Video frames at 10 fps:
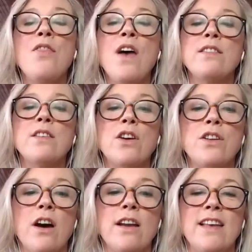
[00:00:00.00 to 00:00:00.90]
that's a
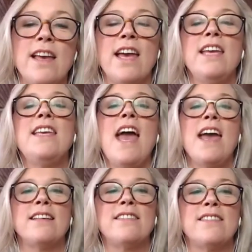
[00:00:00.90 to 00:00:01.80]
good idea.
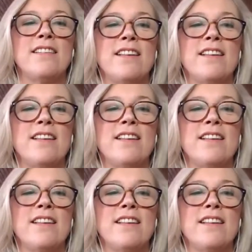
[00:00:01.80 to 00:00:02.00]
Yes.